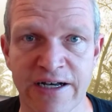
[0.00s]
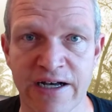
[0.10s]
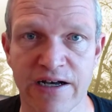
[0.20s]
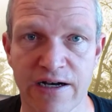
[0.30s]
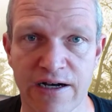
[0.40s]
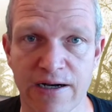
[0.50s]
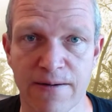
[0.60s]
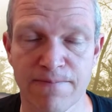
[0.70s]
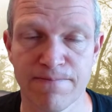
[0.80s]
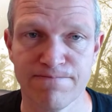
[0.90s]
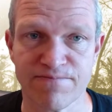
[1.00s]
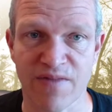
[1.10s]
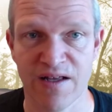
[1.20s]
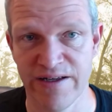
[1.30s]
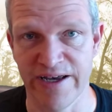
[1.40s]

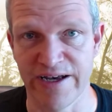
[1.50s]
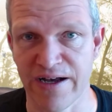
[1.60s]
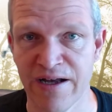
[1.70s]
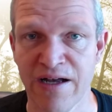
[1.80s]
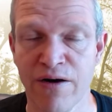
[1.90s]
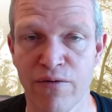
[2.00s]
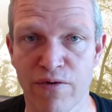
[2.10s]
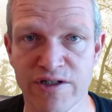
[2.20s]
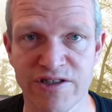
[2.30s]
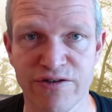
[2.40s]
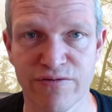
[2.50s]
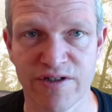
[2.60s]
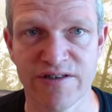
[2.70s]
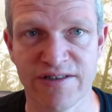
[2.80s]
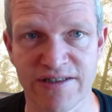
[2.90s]
What you want
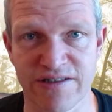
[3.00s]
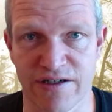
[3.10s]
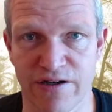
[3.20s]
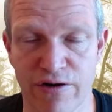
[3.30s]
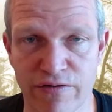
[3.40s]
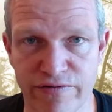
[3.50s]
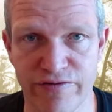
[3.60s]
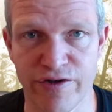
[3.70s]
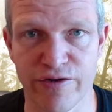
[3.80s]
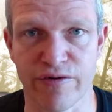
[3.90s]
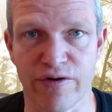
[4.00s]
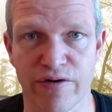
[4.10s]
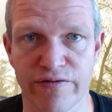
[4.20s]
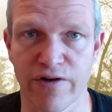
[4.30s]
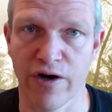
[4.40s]
is an overview of
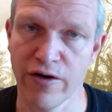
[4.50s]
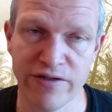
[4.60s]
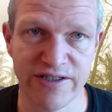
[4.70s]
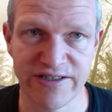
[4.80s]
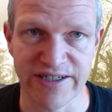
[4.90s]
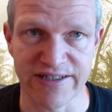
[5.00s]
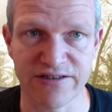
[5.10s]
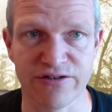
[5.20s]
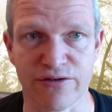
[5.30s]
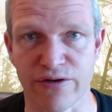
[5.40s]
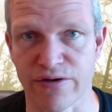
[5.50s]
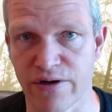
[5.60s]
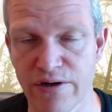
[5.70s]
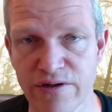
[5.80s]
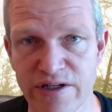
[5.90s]
only chats or
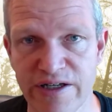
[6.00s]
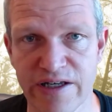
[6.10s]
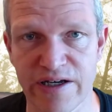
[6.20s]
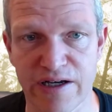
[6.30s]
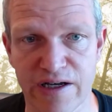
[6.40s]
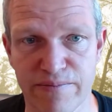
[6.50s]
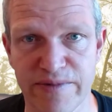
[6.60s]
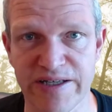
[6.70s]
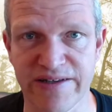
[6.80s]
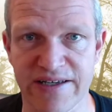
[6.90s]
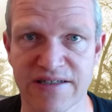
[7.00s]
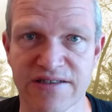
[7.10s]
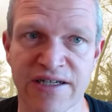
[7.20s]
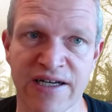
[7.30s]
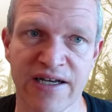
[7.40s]
only meetings.
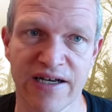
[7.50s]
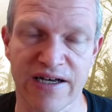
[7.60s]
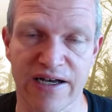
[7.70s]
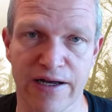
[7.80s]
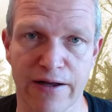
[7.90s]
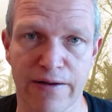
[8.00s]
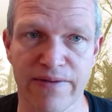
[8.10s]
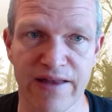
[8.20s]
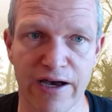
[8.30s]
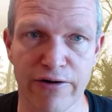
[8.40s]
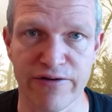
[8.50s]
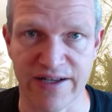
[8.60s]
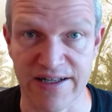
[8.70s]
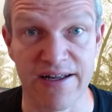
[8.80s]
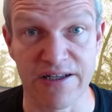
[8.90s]
Now
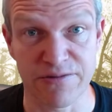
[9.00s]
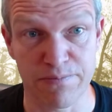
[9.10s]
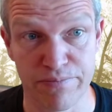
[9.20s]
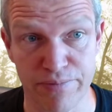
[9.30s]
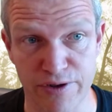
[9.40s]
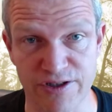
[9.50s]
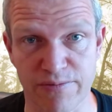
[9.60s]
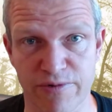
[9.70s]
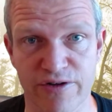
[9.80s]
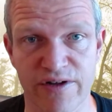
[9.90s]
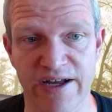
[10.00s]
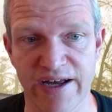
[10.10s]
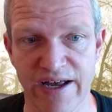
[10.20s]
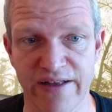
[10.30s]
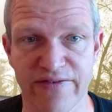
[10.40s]
that is possible,
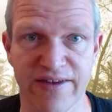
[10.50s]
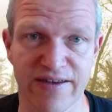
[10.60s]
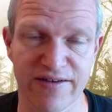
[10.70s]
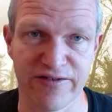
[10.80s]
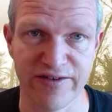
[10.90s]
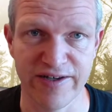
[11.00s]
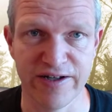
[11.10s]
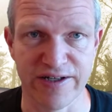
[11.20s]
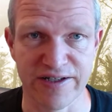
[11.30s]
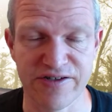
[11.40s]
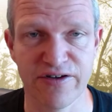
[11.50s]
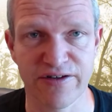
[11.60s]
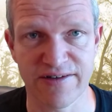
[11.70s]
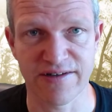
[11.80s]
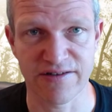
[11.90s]
and still it's not
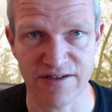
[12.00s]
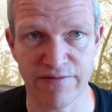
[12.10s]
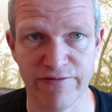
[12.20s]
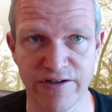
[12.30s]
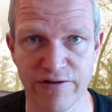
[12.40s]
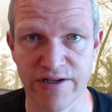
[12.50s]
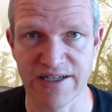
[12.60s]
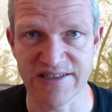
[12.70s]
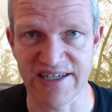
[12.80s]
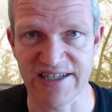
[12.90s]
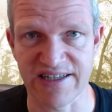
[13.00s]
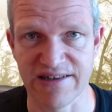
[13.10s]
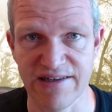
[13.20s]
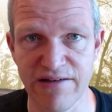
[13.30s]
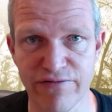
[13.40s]
something you can set in
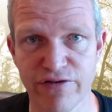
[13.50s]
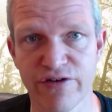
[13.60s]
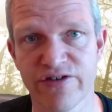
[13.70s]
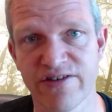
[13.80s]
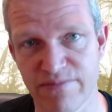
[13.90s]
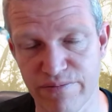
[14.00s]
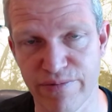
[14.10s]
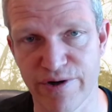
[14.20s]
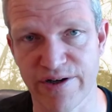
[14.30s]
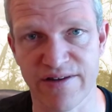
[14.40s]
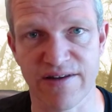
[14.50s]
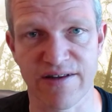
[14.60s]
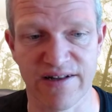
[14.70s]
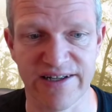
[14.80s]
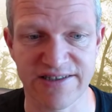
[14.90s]
default, but
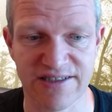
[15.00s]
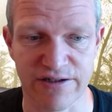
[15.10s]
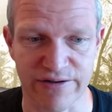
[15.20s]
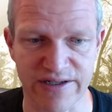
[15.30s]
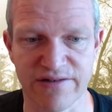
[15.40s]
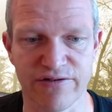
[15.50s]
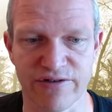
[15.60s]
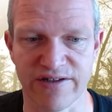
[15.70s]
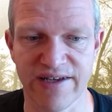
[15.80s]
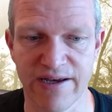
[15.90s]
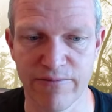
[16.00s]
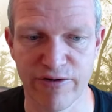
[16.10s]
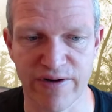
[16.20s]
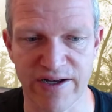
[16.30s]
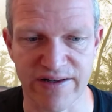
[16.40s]
let's go into the demo
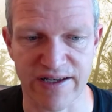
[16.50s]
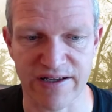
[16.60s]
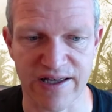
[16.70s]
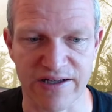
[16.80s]
and I can